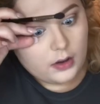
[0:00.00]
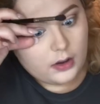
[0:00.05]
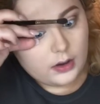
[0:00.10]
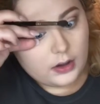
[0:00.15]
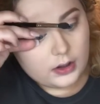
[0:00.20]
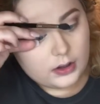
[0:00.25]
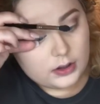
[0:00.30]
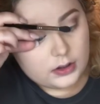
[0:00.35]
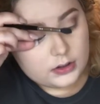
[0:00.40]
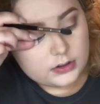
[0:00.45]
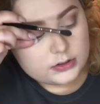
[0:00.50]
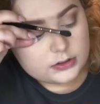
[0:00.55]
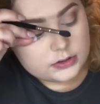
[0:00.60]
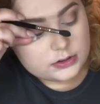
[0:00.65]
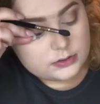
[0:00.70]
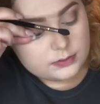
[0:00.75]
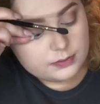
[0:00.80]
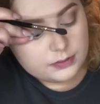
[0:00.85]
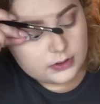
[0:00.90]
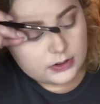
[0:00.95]
get it
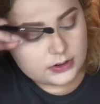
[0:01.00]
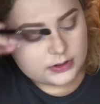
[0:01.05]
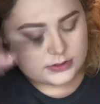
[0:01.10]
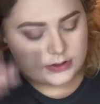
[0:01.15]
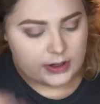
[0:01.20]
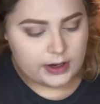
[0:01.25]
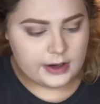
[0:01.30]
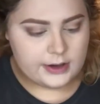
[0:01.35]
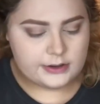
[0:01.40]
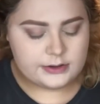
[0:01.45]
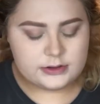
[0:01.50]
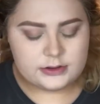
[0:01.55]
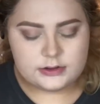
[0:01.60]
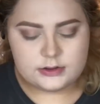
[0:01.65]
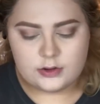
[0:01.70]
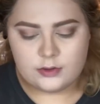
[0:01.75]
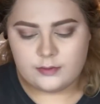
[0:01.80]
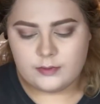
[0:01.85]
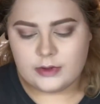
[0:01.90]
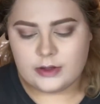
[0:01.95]
just because it has
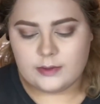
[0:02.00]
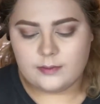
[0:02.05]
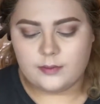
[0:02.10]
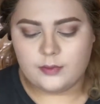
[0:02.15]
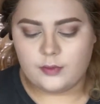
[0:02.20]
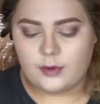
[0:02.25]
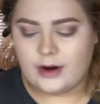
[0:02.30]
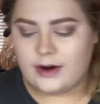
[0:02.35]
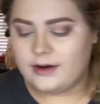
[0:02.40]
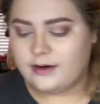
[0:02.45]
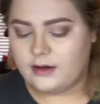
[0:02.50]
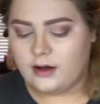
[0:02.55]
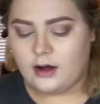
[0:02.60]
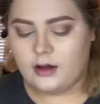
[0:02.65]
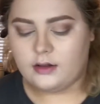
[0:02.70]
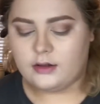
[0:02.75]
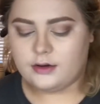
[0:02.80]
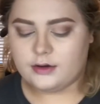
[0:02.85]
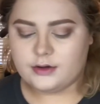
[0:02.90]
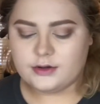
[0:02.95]
so many bright
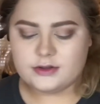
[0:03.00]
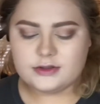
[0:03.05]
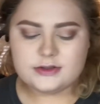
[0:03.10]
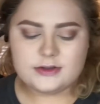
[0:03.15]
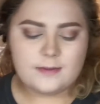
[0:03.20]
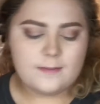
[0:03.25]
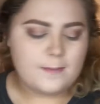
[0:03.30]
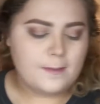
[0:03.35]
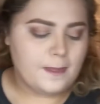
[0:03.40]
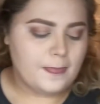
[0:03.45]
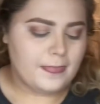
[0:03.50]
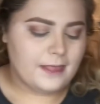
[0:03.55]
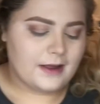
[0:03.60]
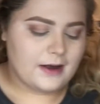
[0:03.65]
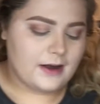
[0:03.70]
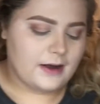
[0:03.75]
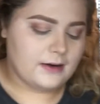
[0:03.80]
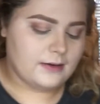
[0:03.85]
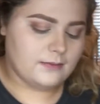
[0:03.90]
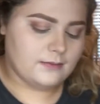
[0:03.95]
colors,
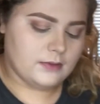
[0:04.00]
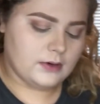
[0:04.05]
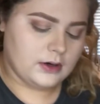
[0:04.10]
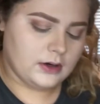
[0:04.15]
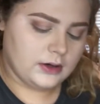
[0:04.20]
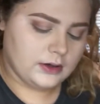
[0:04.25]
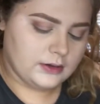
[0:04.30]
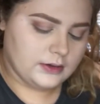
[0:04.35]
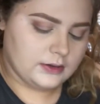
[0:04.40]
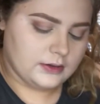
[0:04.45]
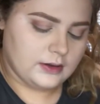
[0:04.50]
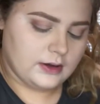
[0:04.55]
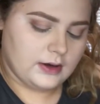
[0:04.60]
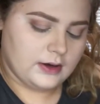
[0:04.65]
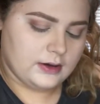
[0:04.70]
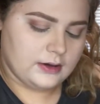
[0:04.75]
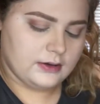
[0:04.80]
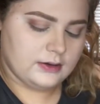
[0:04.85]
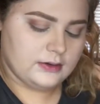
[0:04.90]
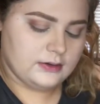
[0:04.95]
and I'm not
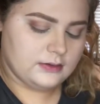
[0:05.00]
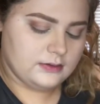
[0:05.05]
that,